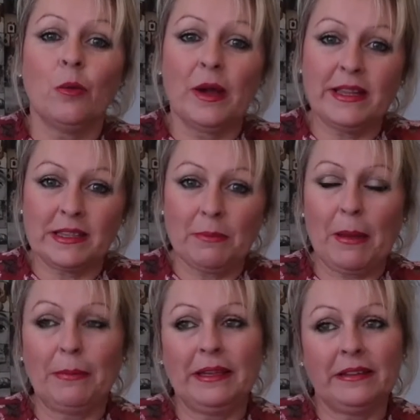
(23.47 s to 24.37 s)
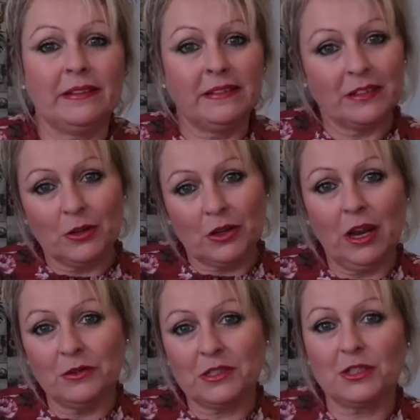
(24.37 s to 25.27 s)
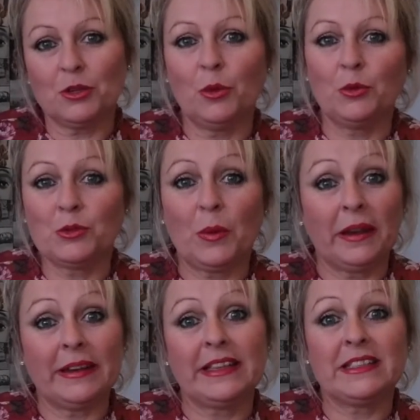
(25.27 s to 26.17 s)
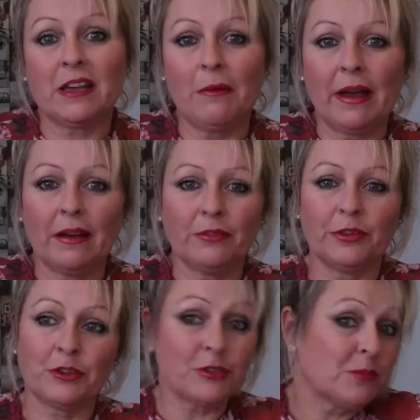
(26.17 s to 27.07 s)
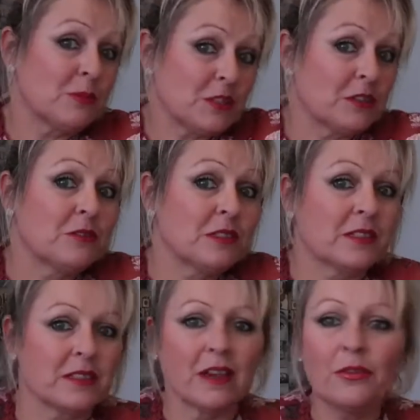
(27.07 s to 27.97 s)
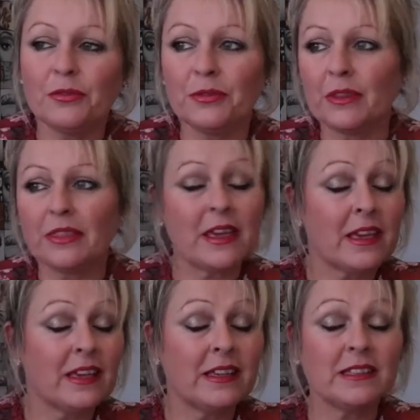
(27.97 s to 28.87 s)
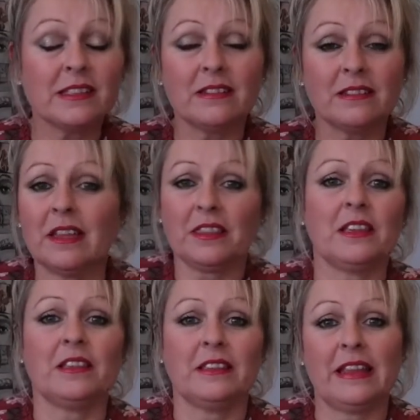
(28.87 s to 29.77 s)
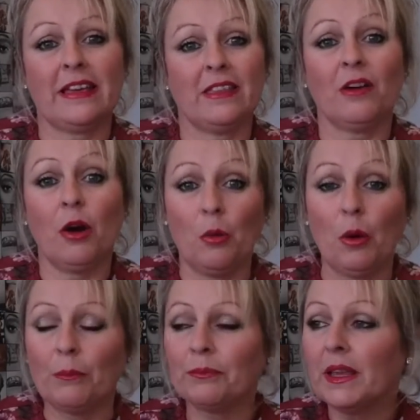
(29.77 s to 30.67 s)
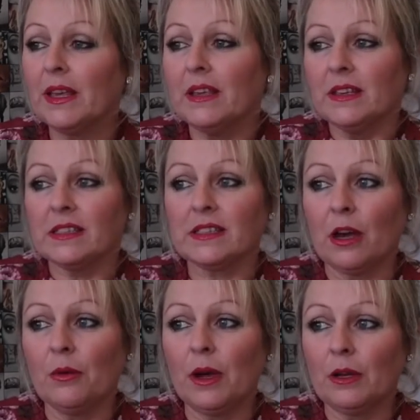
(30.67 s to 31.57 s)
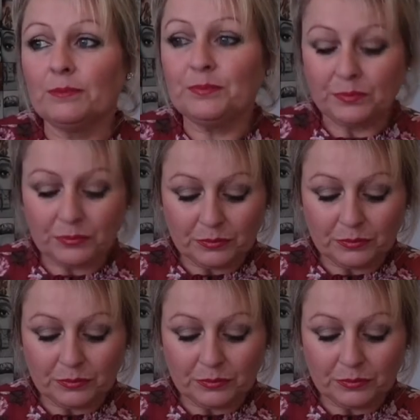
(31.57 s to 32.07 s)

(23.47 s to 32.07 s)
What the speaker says: what ends up happening closer towards when I need to go out for Christmas do's and stuff, there is nothing in there that I want. So